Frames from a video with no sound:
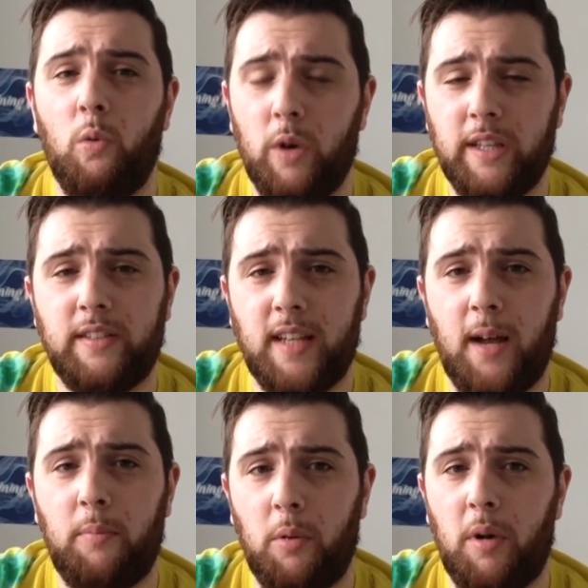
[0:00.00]
with
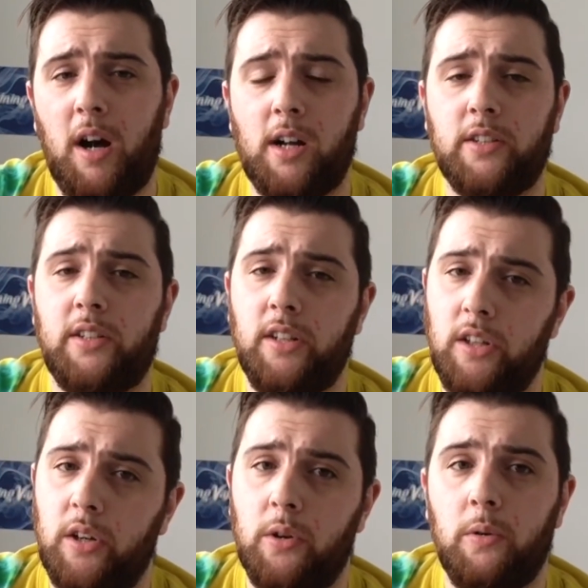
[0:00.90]
Zamplebox to
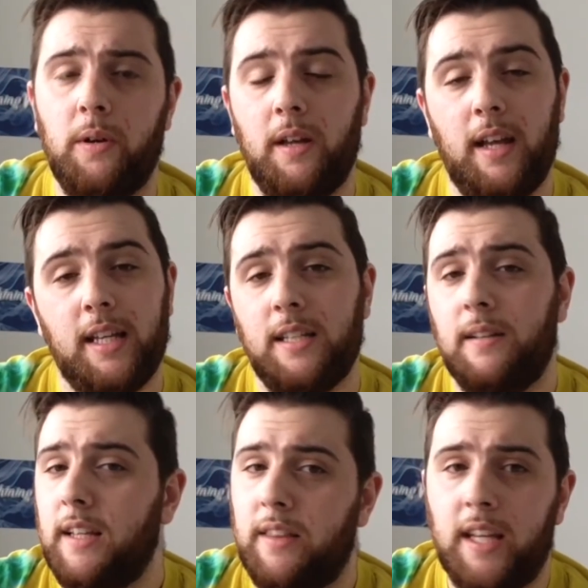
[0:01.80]
you.
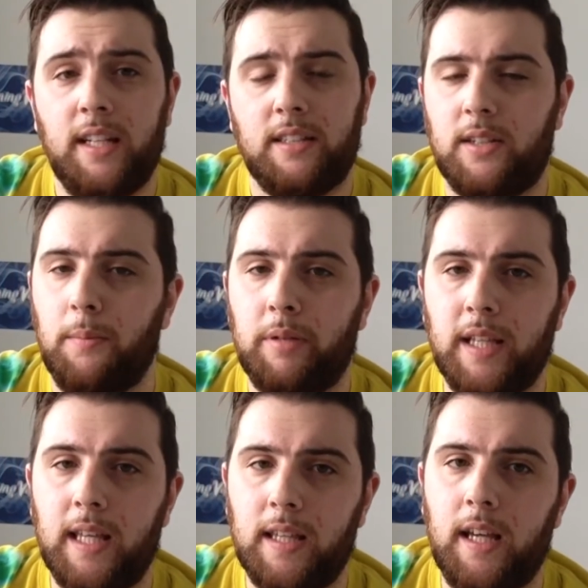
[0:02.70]
And then it's
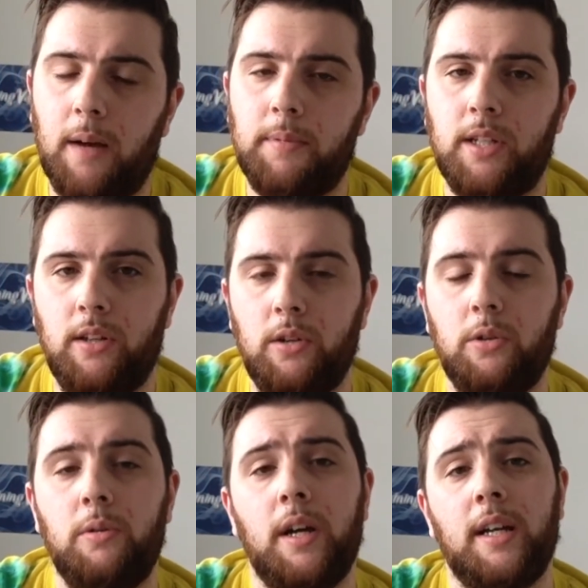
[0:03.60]
completely up to
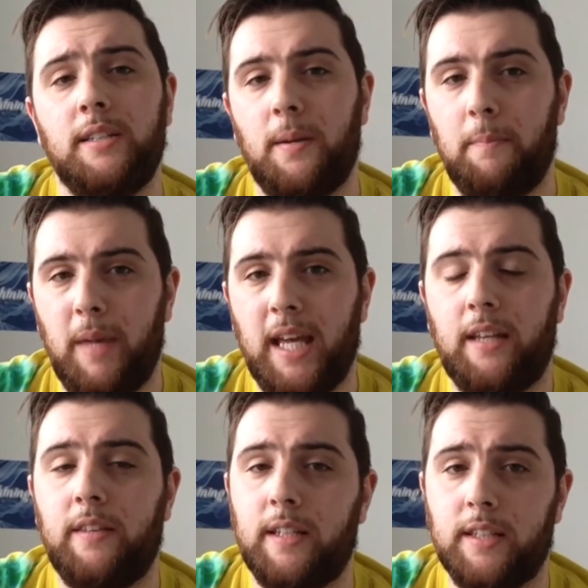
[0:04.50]
you to
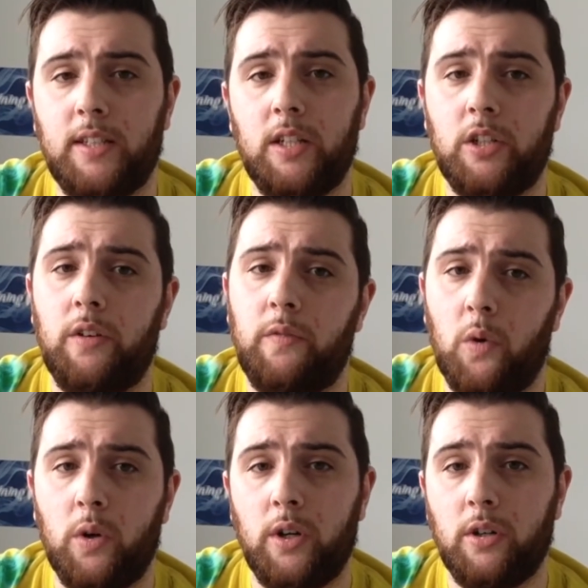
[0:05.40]
make the decision for